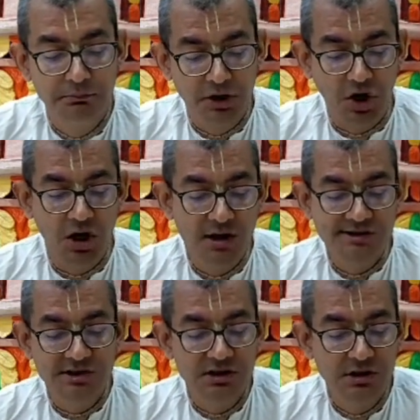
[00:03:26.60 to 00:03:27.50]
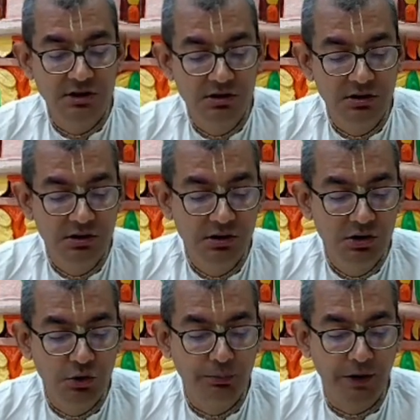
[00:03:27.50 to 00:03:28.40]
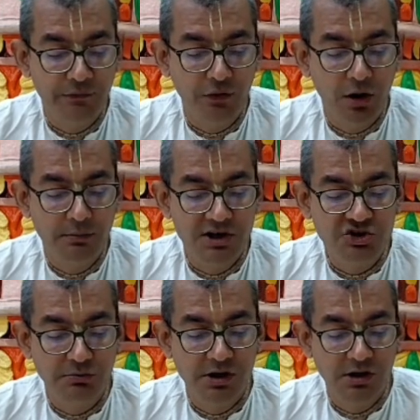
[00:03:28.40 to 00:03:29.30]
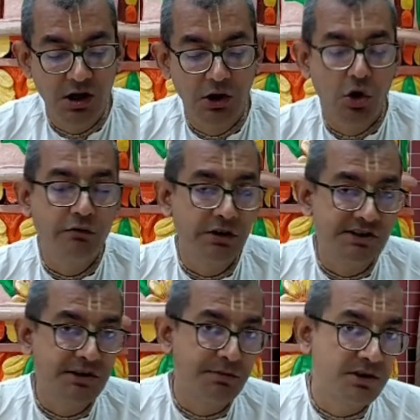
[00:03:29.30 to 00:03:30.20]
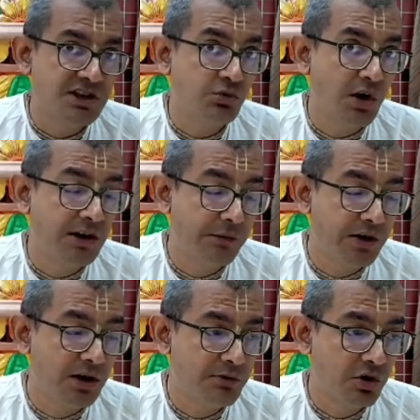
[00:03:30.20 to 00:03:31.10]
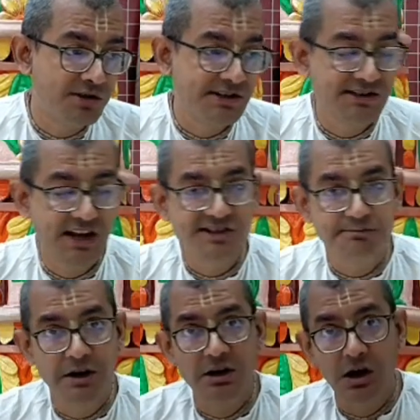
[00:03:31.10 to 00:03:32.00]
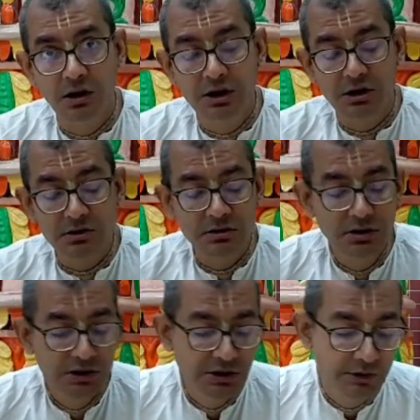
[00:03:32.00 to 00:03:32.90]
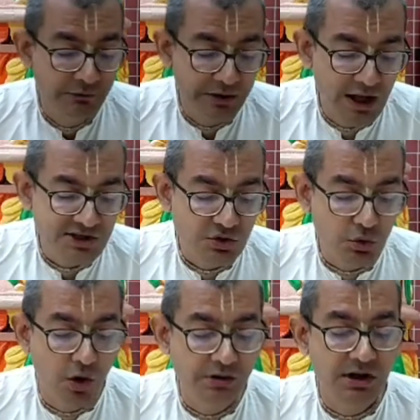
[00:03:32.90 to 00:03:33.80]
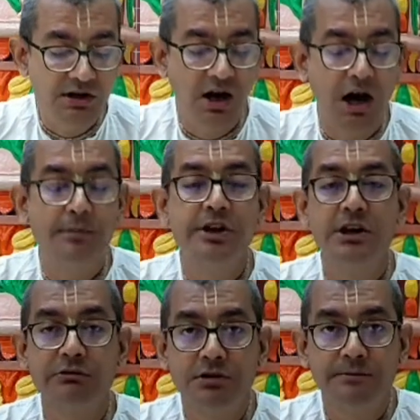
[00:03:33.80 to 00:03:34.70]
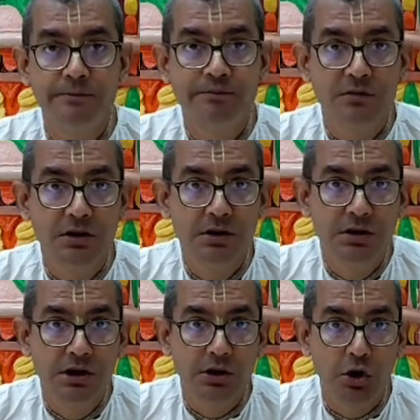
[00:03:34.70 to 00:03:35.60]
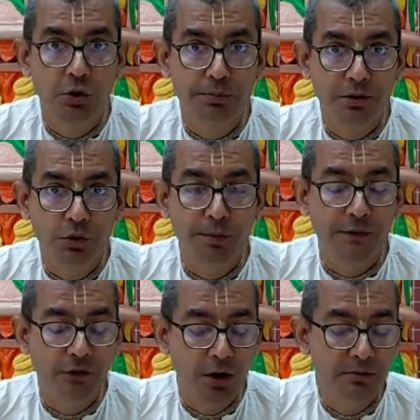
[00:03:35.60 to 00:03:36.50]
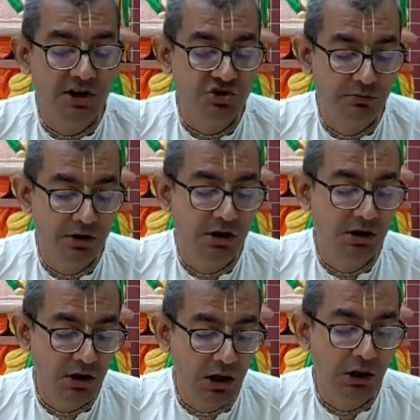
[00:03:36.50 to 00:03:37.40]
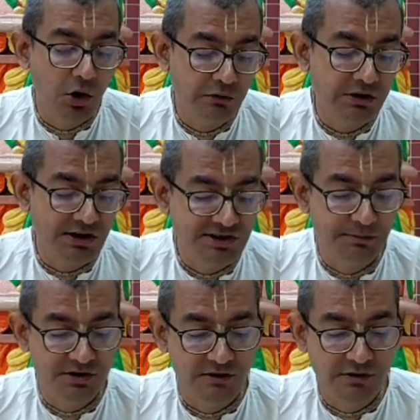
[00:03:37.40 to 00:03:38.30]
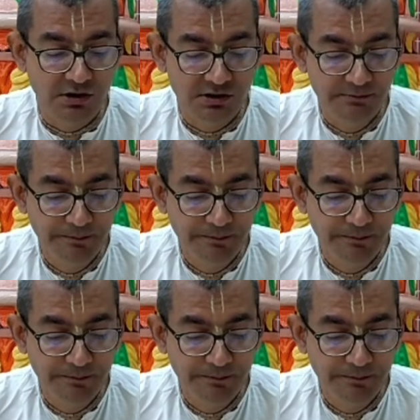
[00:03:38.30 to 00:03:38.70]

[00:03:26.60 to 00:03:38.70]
Because to perform Ashwamedh Yajna along with Asipatra is quite difficult, because as I explained earlier, one has to conquer Kamadeva in order to perform Ashwamedh Yajna along with Asipatra Vrata.